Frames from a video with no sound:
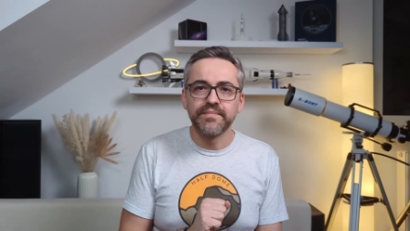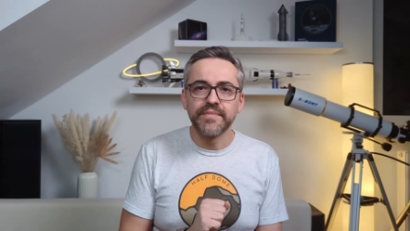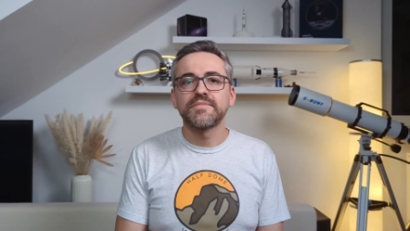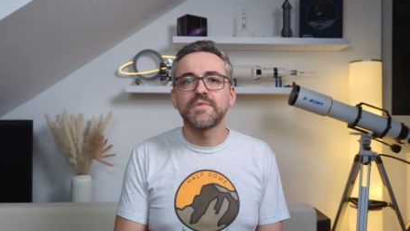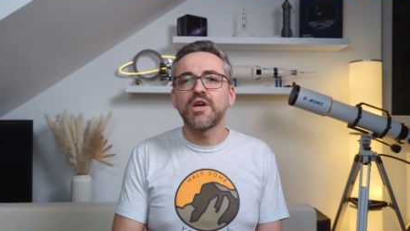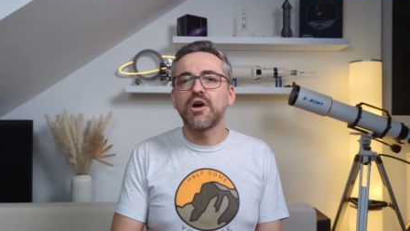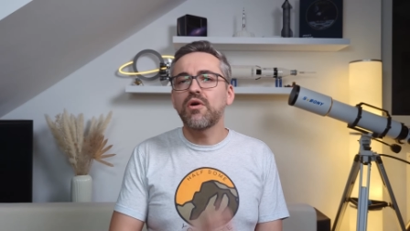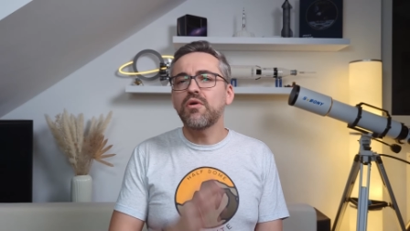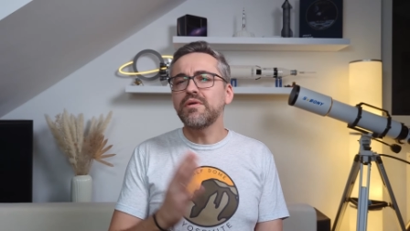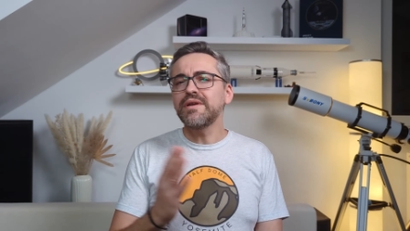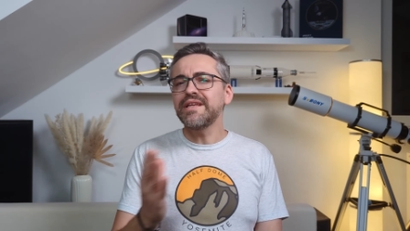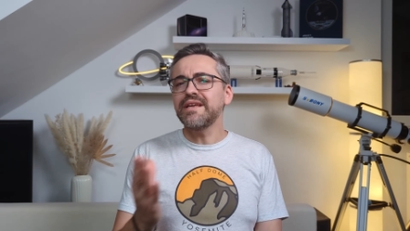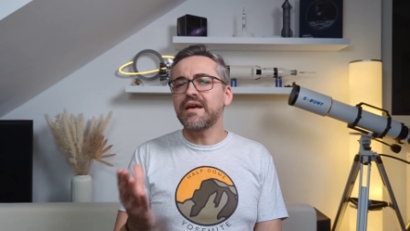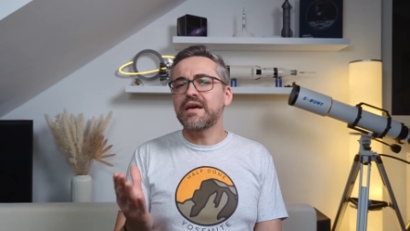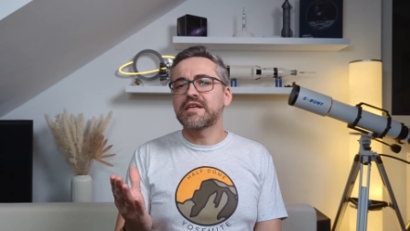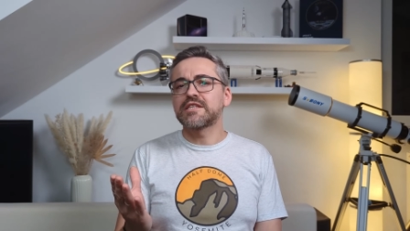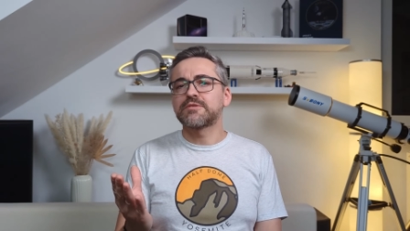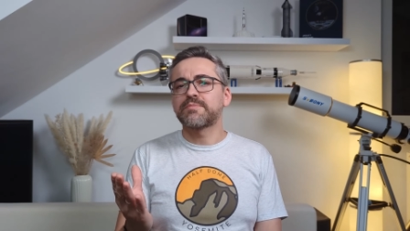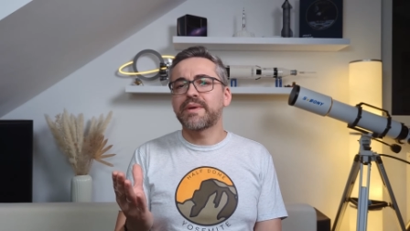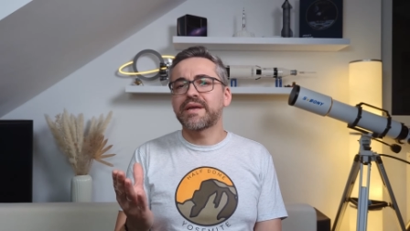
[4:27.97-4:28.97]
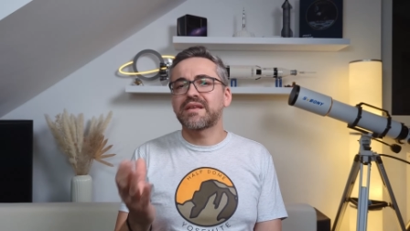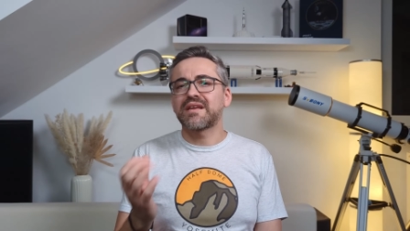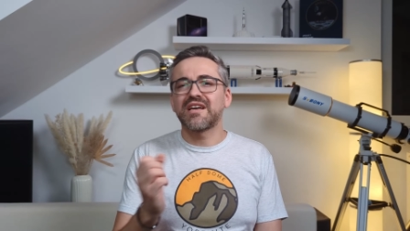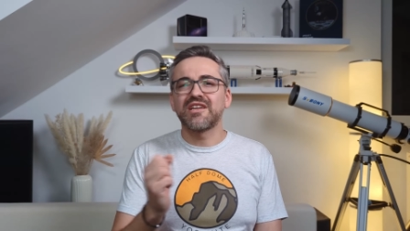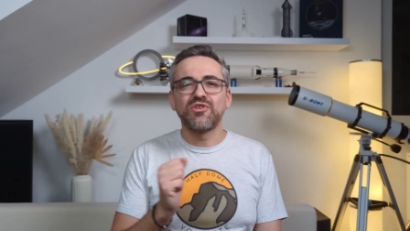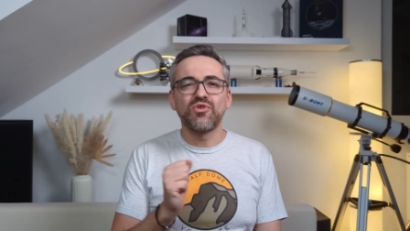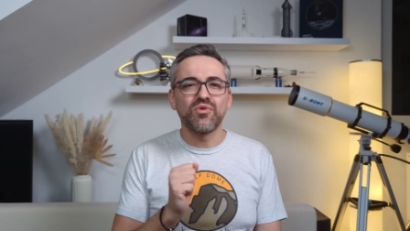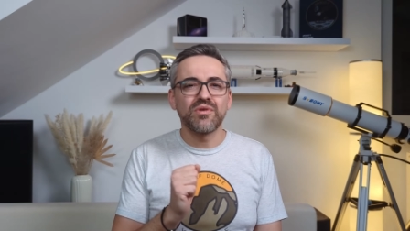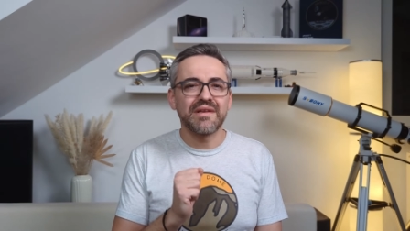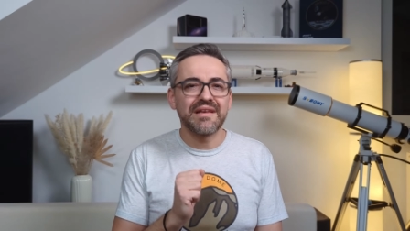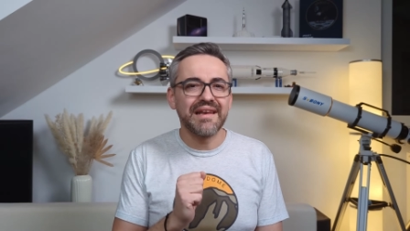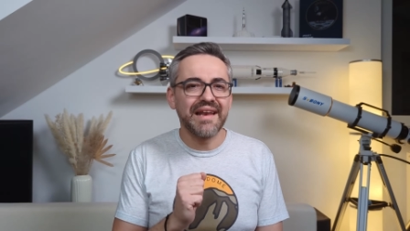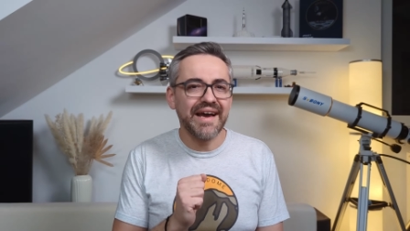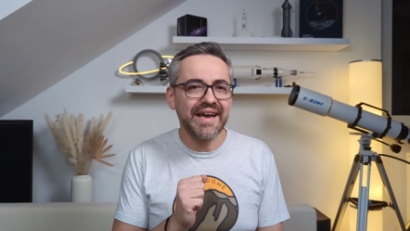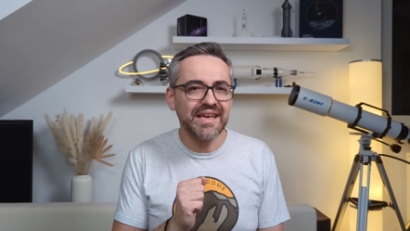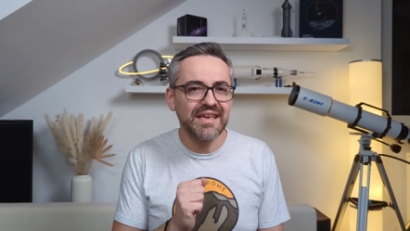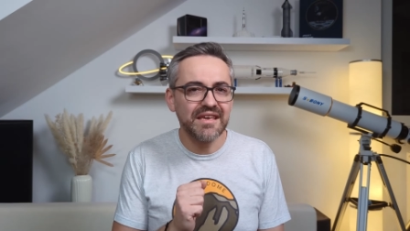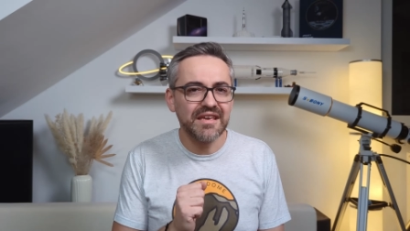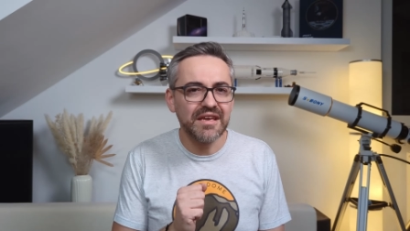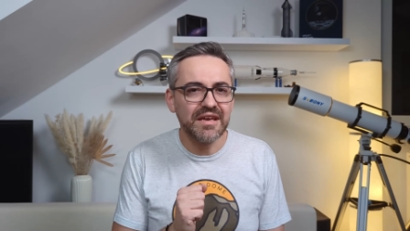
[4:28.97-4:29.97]
The only aspect I don't
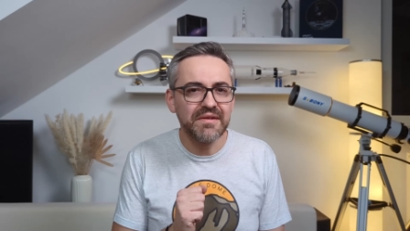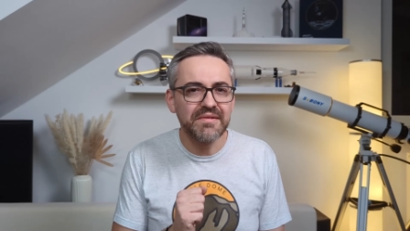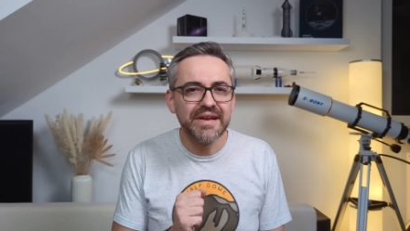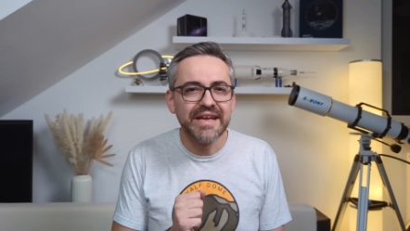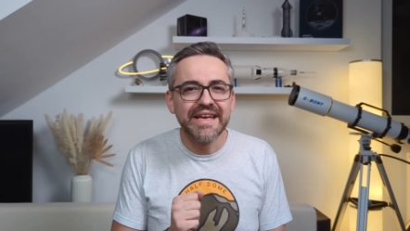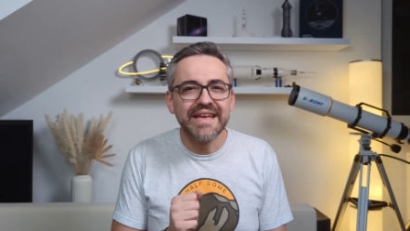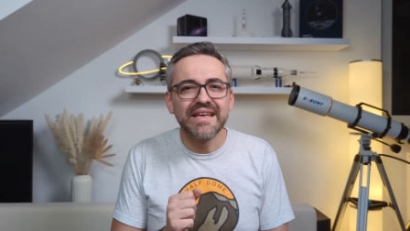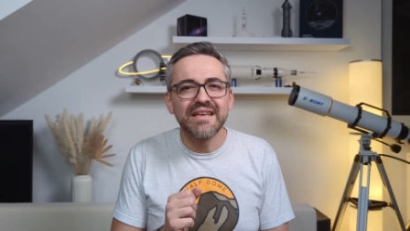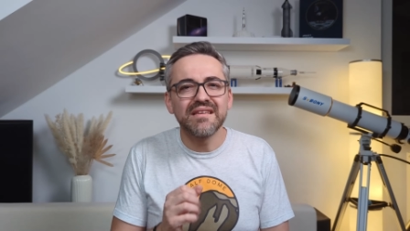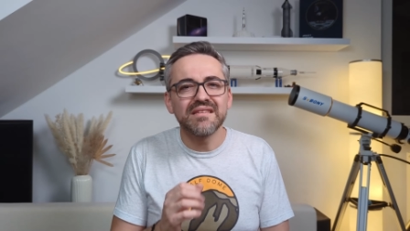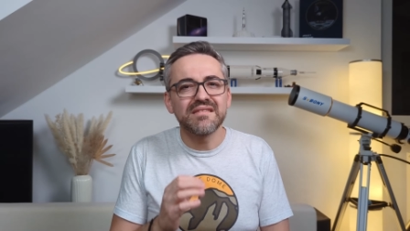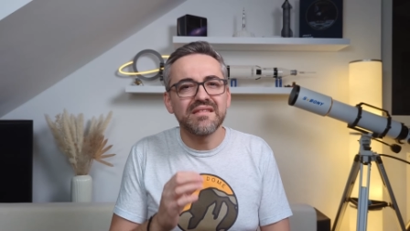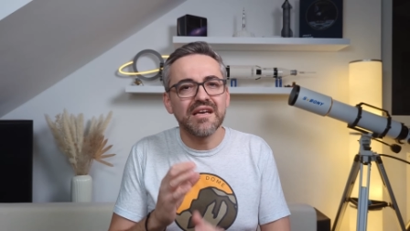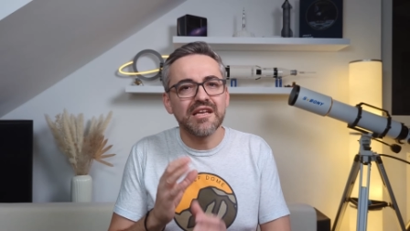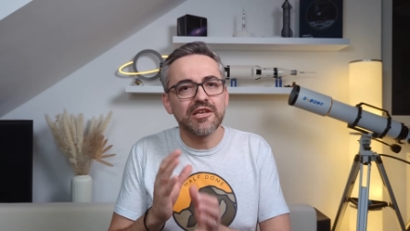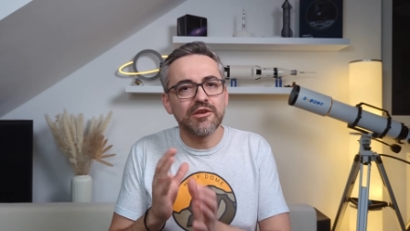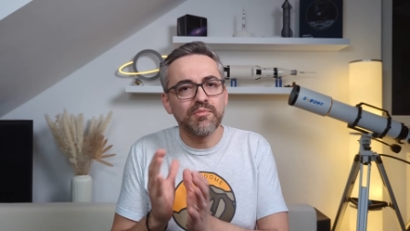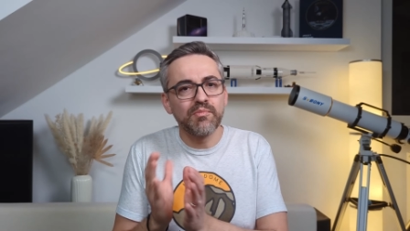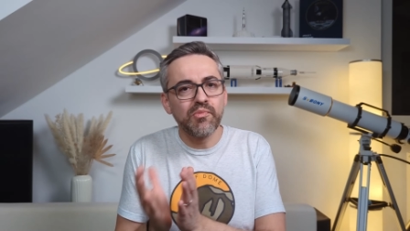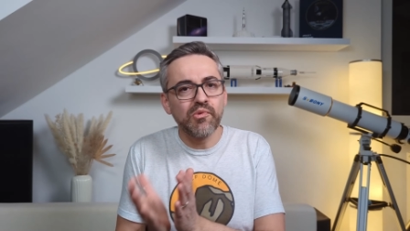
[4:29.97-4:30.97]
like here is that